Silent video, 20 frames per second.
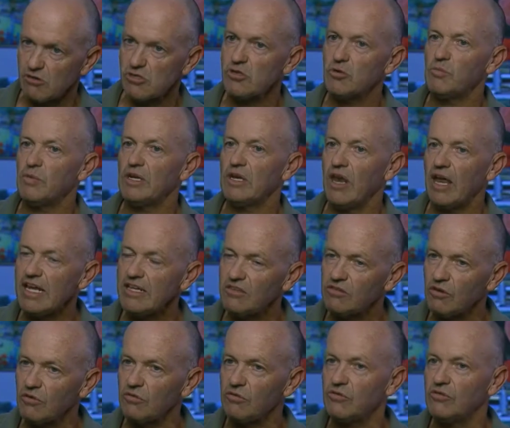should we light
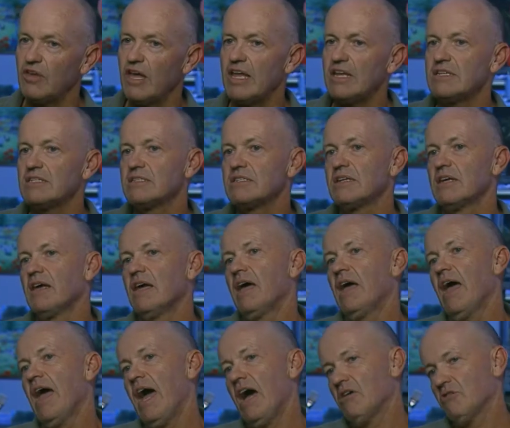those sets?
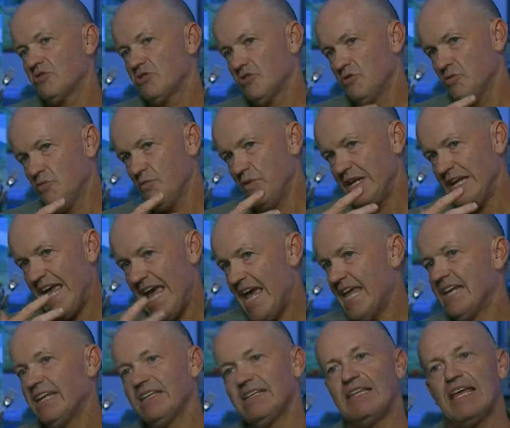How should we
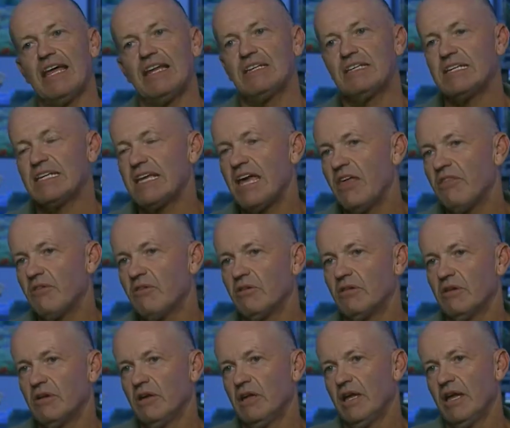edit that together?
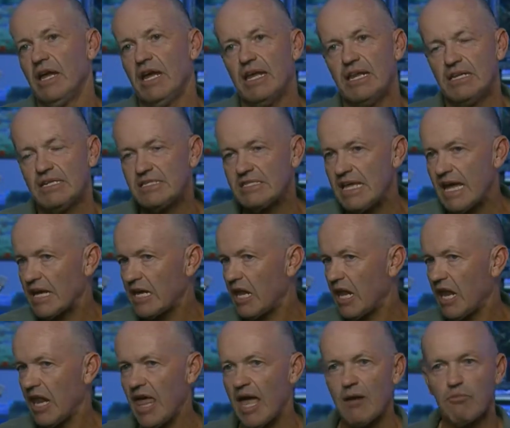It is that
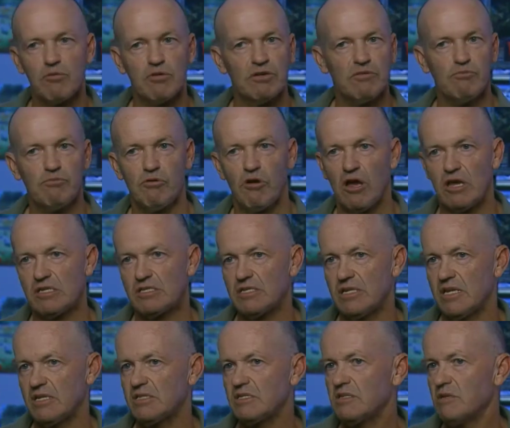collaborative
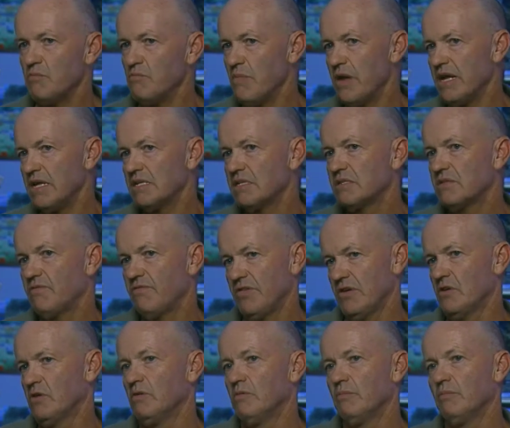process that makes
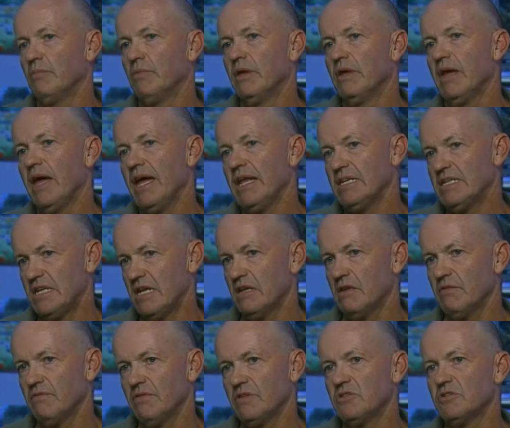film and
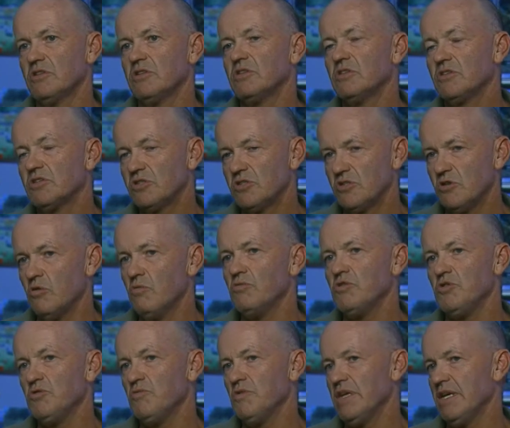television so
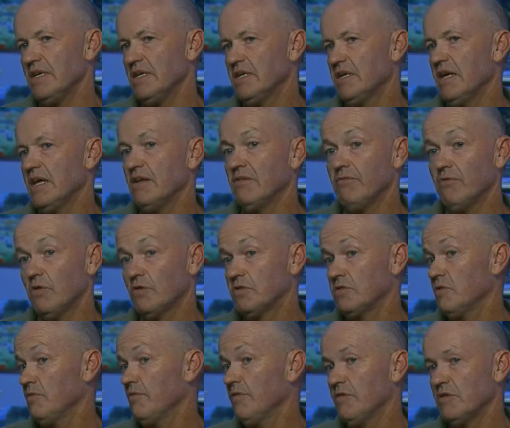unique and
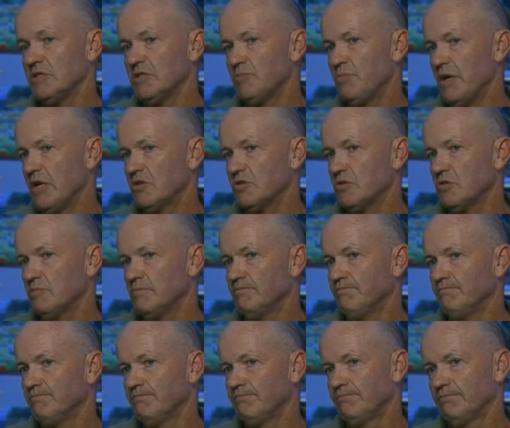so very special.
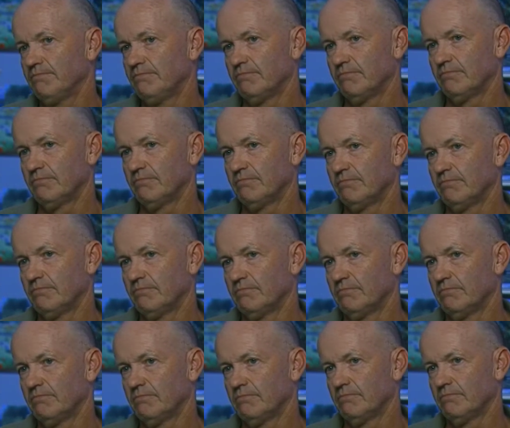
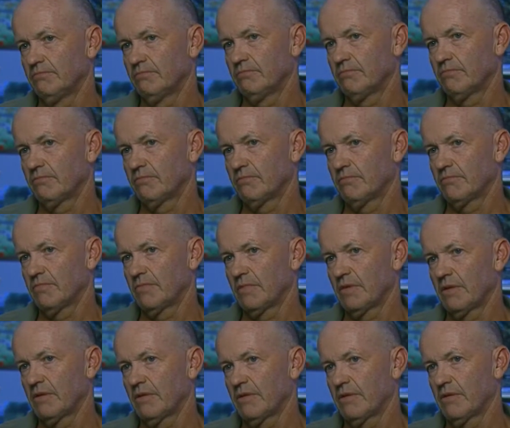What is your
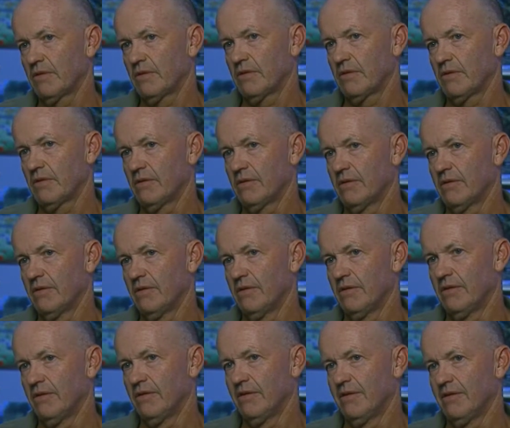favorite piece of your father's work?